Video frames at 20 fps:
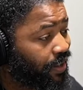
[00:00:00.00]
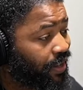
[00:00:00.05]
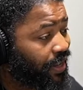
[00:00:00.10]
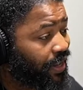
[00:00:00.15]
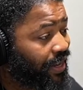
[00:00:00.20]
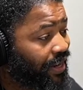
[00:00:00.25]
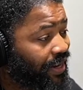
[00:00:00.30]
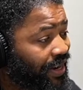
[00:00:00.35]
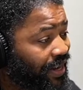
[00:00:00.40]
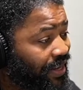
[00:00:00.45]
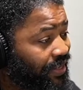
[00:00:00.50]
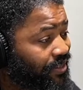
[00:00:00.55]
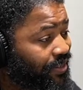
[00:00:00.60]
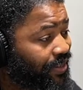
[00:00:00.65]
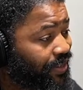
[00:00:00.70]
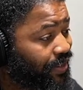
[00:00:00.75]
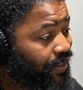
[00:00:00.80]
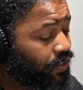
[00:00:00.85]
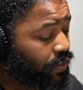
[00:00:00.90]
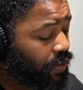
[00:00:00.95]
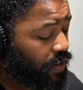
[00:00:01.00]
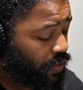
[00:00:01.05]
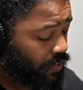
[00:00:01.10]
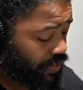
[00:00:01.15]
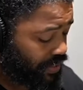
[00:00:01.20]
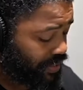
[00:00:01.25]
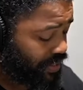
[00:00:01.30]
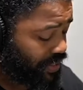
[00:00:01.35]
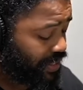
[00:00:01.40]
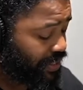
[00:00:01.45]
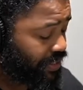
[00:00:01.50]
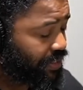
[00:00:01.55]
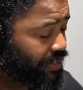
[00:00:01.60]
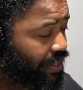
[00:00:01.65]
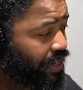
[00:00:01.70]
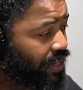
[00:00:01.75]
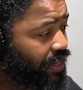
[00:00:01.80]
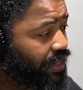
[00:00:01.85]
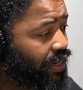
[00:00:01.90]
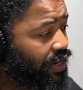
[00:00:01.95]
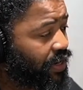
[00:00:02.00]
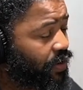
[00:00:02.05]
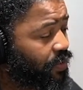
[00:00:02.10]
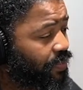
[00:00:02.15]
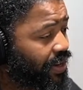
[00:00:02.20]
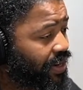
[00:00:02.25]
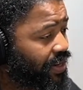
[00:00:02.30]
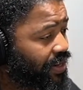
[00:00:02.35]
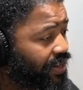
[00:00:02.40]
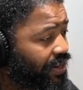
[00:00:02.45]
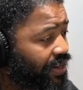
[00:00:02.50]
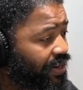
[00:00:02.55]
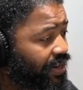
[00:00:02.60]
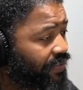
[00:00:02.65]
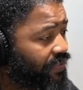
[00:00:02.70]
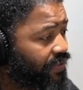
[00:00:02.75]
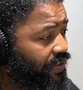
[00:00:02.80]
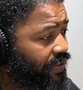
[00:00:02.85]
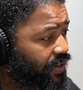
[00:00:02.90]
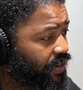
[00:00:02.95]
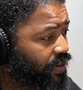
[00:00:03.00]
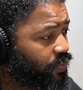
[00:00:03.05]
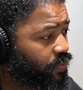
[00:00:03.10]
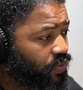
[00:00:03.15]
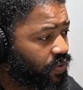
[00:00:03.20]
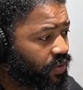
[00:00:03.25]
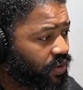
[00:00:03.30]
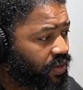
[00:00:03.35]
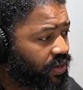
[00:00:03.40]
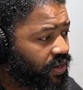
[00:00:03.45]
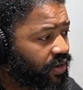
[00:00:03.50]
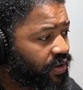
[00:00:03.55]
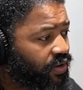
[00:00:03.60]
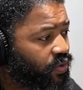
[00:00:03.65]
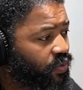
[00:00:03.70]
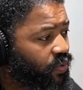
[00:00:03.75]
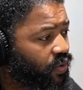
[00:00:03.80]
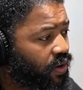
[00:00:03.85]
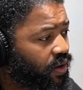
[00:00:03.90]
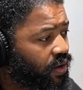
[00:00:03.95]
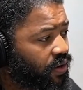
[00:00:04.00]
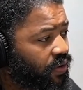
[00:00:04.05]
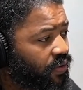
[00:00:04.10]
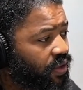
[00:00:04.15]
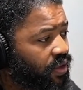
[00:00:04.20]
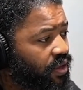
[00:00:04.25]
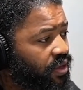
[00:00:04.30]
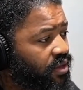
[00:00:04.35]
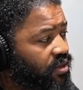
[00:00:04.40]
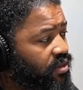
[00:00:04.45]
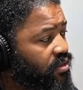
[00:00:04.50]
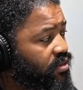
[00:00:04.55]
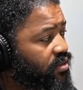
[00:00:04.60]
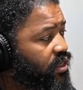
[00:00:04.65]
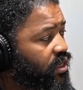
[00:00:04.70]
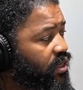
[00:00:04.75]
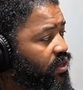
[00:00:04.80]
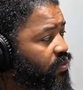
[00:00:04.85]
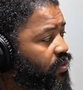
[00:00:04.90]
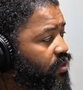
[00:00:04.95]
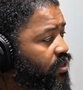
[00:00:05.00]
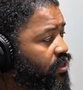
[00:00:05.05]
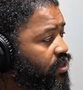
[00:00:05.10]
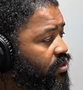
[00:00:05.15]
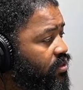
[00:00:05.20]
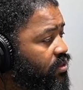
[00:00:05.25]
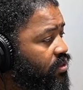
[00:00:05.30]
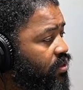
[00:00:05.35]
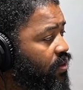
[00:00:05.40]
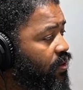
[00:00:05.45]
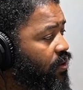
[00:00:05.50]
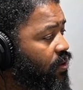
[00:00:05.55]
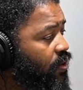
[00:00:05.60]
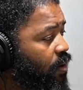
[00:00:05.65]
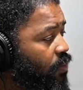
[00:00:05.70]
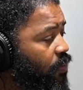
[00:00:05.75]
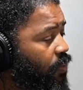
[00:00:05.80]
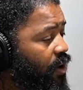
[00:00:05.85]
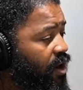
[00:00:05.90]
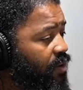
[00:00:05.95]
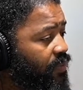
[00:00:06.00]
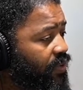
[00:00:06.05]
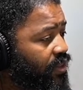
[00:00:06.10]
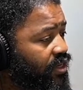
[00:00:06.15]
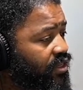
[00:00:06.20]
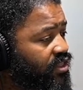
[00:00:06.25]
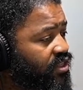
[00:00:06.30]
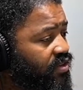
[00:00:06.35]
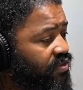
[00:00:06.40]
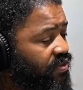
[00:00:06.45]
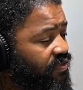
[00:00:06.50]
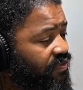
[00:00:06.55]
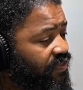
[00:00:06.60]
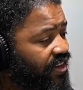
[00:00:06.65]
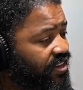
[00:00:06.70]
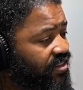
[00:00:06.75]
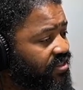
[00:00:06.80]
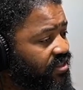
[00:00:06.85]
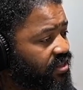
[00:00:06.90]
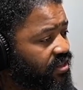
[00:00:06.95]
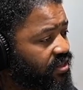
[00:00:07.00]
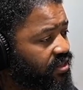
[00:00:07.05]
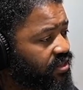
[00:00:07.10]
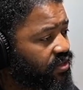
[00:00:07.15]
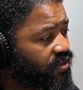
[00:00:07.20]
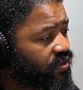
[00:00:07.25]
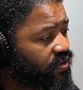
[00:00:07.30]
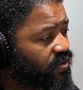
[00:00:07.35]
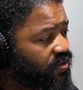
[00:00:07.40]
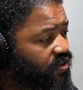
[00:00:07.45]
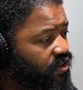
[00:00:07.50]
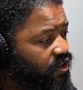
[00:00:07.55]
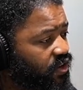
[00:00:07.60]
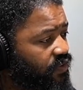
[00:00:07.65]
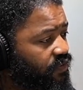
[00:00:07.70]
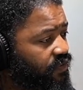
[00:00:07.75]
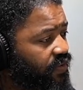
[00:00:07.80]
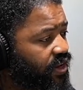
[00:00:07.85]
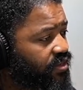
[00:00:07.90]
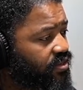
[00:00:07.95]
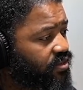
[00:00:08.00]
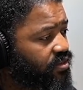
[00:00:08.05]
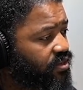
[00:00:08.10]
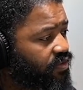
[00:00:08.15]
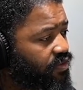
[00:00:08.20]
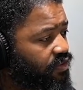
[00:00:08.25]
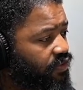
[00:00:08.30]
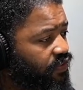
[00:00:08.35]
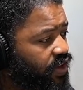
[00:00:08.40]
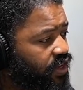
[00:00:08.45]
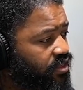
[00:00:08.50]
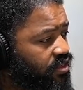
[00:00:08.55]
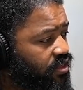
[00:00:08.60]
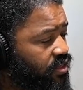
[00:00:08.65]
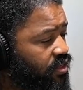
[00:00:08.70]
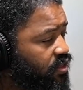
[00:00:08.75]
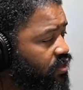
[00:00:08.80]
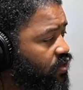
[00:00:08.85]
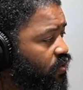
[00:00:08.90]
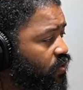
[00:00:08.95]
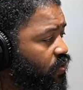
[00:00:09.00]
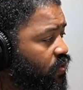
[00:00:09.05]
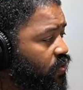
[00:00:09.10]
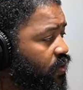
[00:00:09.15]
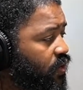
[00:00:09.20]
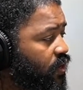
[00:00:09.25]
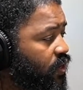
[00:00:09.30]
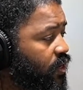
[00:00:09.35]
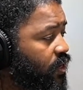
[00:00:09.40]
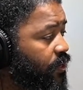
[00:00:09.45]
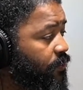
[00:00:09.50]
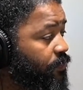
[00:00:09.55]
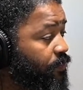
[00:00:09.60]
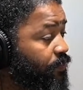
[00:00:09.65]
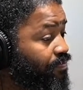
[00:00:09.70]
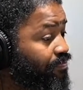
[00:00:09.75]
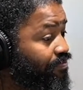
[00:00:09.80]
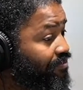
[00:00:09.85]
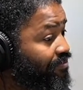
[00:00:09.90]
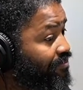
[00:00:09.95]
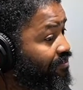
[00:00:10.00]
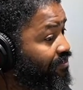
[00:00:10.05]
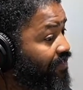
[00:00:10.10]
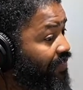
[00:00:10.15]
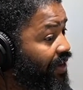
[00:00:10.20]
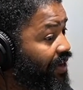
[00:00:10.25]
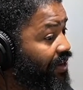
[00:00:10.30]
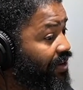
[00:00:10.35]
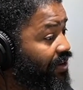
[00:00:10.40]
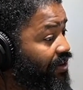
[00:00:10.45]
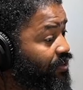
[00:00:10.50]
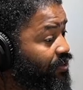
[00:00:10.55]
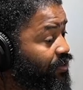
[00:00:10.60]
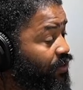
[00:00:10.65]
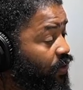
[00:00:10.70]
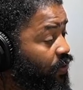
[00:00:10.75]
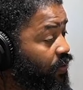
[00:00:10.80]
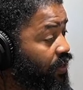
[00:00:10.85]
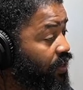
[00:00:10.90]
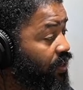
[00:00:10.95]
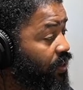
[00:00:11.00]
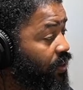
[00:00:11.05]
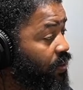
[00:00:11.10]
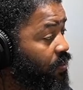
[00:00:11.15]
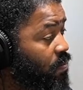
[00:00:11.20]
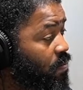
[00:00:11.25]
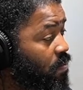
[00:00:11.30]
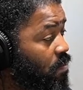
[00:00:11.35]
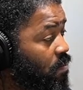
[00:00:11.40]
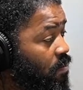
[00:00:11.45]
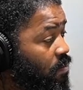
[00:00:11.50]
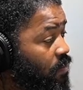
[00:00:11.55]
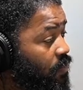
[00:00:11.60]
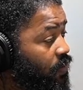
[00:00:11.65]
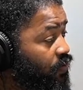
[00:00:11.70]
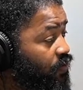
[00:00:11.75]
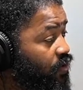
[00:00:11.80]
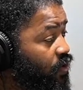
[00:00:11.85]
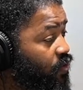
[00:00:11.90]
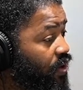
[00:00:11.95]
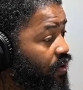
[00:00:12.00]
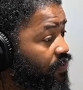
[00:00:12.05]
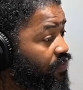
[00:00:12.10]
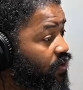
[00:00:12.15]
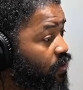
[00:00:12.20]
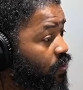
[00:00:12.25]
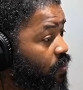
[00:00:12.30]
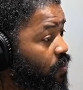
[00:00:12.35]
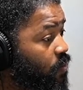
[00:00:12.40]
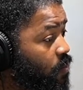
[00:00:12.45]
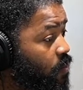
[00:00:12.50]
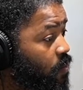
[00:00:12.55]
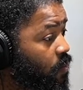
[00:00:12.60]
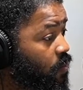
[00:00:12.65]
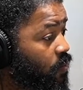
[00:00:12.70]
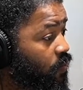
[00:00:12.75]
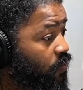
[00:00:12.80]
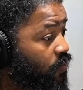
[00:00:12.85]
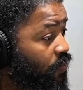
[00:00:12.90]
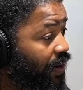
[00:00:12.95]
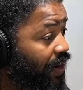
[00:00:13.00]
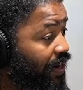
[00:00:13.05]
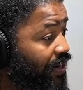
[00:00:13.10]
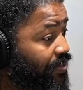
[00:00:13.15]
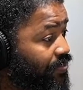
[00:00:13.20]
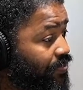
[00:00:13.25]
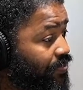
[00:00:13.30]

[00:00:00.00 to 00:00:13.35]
And next thing you know, the city's saying that nobody can live there anymore. And here you are sitting with this apartment that you've invested into, your investors have invested into, and there's no income, there's no revenue, right?